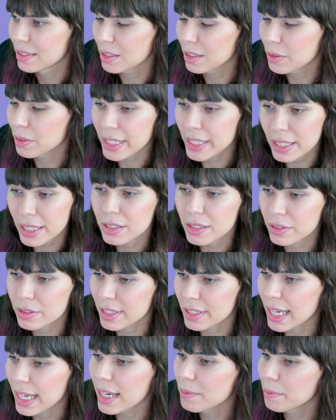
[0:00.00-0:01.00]
So we could use
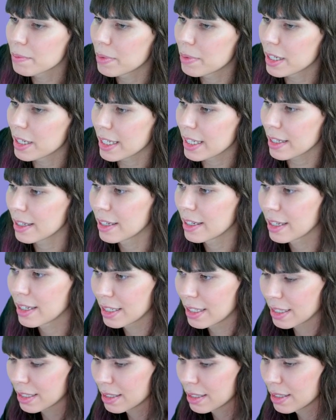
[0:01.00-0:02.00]
that, but
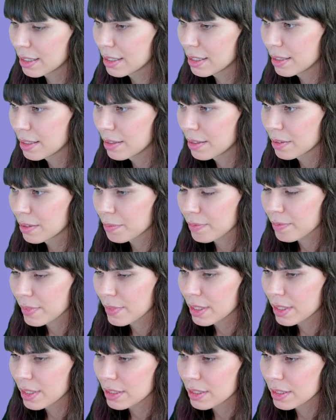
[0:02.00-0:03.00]

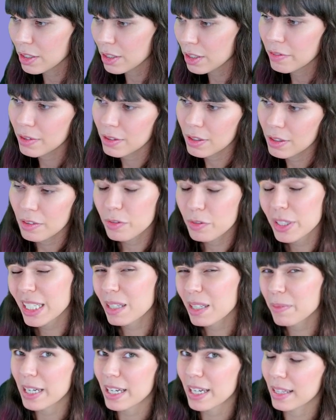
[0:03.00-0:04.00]
so if we
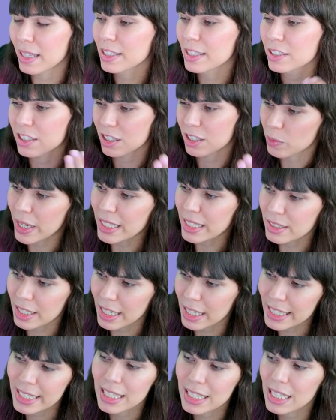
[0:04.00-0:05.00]
think about it, there's the right
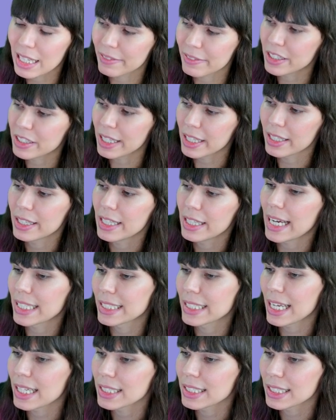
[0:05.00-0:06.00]
side and the left side on the
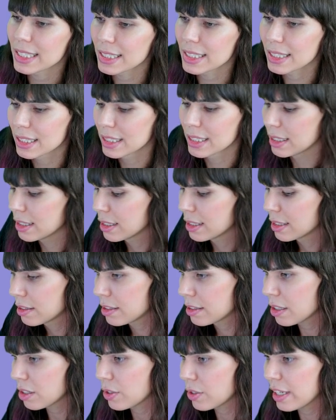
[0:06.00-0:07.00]
x-axis.
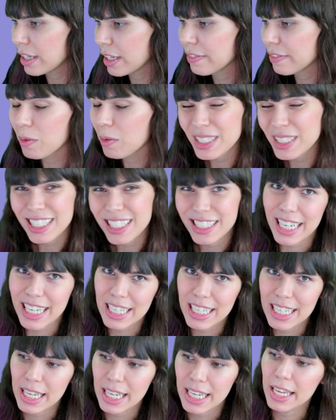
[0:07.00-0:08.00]
So if I wanted to
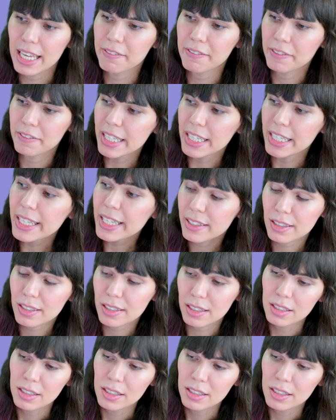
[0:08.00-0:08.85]
check if either